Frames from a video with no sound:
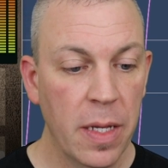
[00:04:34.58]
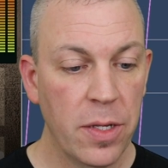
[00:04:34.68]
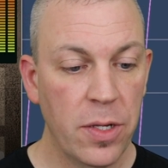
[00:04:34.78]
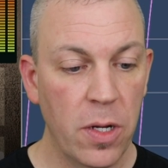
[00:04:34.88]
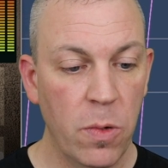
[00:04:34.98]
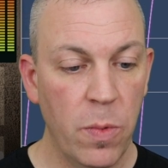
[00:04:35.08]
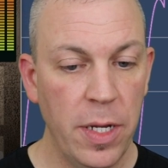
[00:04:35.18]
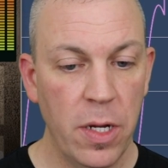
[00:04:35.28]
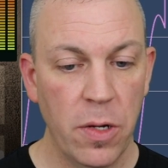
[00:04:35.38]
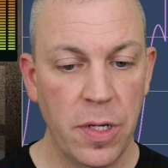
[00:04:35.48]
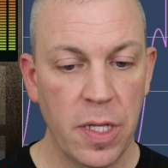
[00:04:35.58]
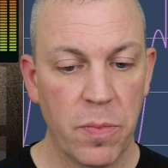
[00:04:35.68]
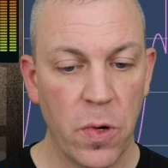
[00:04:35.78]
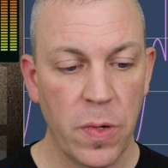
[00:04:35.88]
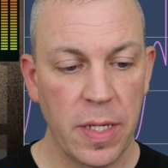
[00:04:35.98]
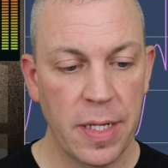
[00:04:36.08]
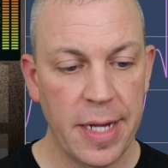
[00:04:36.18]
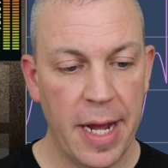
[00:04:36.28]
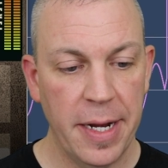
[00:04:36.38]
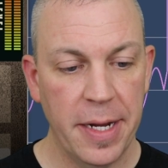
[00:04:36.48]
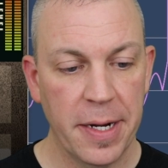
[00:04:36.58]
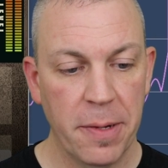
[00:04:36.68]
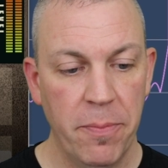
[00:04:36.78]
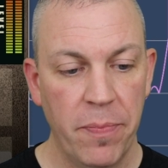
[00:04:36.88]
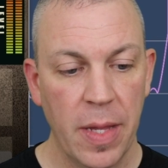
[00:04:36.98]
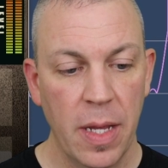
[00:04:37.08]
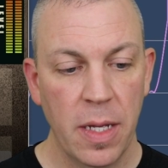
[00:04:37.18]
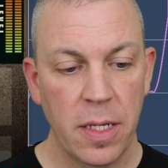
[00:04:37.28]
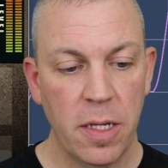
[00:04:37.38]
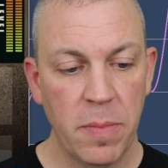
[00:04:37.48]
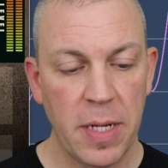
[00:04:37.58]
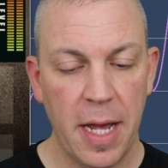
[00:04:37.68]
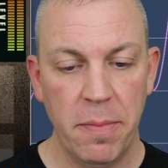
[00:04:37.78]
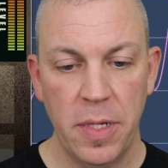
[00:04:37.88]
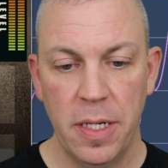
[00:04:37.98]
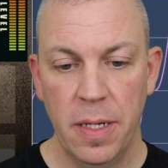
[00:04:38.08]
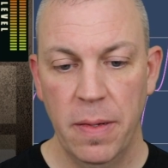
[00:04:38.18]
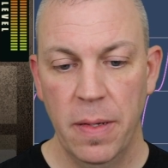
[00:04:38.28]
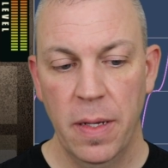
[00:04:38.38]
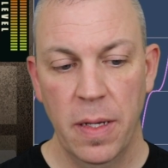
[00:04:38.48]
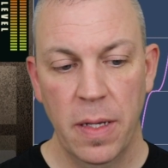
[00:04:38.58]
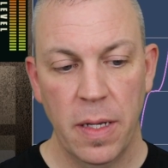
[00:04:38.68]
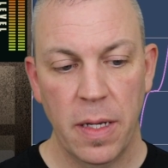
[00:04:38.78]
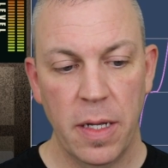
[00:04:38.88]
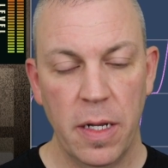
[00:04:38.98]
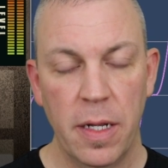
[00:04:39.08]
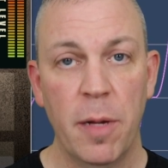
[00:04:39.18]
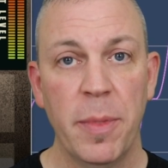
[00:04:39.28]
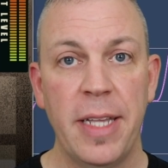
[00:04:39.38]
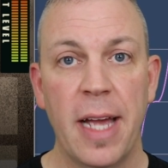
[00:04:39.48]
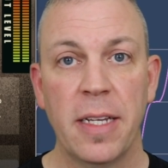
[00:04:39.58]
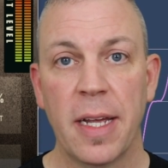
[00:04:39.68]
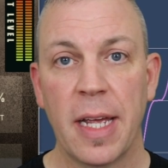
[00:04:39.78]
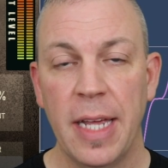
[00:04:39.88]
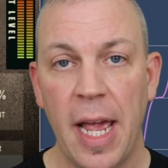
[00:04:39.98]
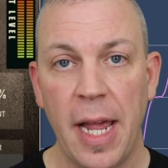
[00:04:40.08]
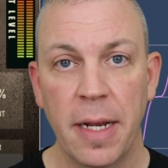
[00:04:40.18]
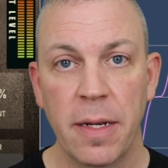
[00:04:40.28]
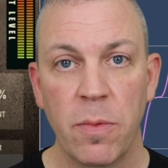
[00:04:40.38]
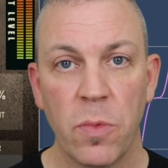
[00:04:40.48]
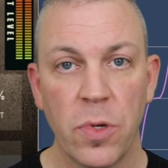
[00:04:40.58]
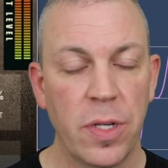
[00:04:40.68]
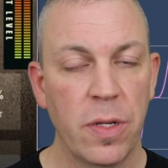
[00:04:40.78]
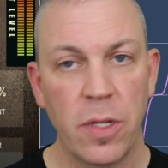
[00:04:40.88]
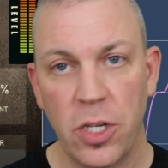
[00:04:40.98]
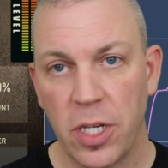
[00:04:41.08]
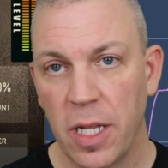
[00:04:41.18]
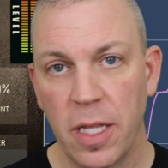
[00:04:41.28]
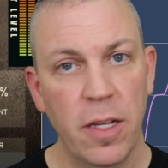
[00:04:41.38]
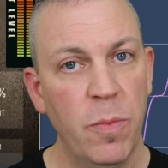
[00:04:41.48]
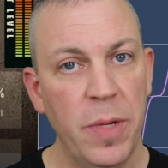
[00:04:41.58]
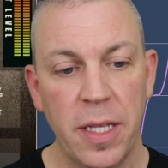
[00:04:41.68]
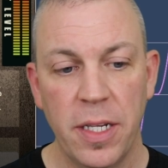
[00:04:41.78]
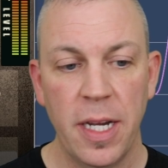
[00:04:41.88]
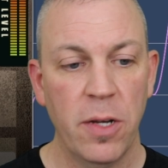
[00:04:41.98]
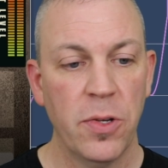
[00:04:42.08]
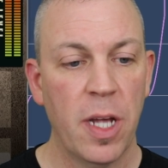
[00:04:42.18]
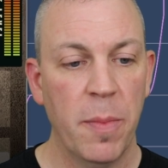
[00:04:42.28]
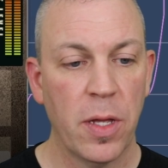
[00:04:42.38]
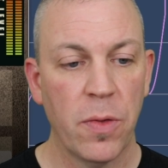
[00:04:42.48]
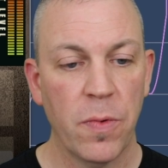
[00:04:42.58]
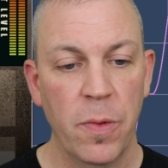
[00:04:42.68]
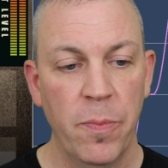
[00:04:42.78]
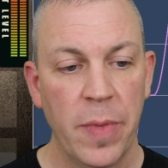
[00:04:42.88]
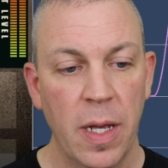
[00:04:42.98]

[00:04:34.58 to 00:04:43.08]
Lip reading: So when you go to the broken side here, sometimes it almost acts like a gate where just a little bit of the signal's coming through.